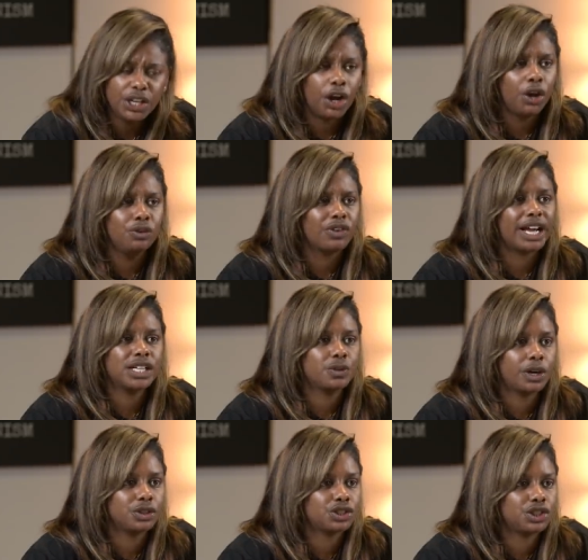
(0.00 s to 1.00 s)
In her own right as
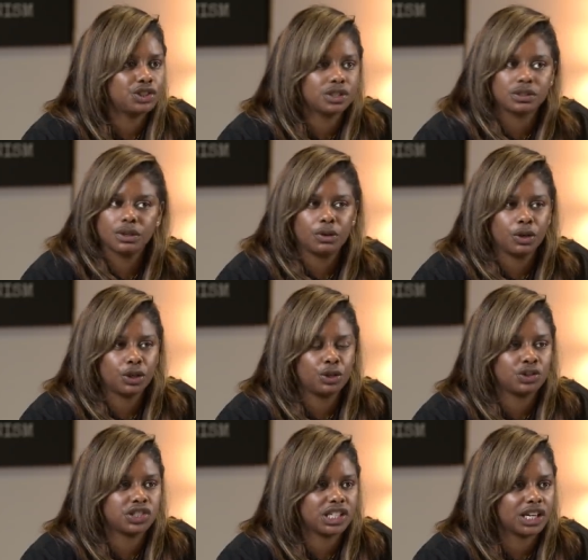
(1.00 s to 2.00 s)
well, she's a
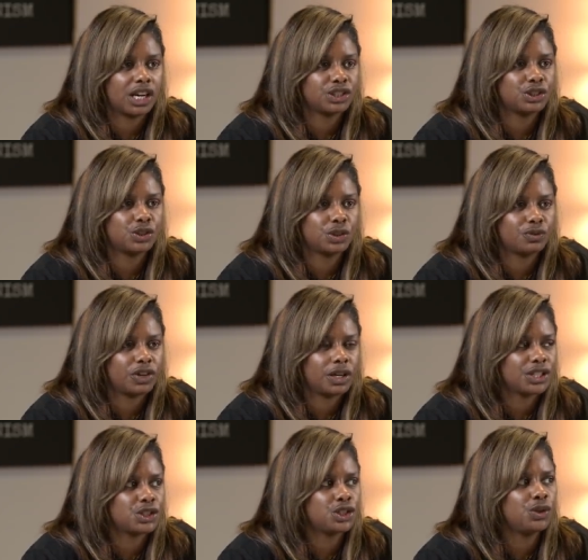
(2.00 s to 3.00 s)
huge singer. She's doing
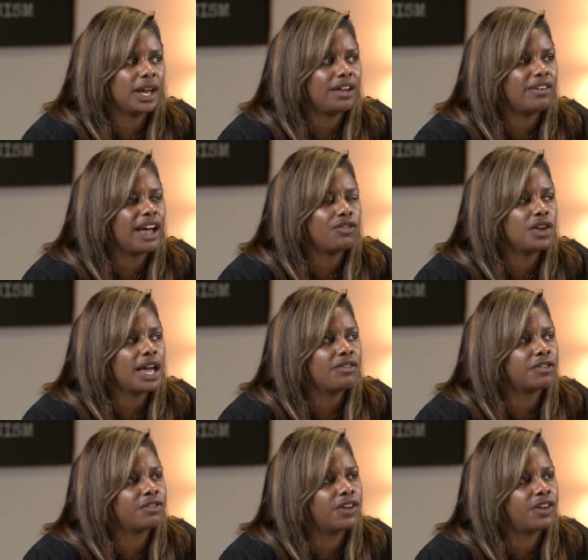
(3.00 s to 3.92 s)
really. Do you ever have you ever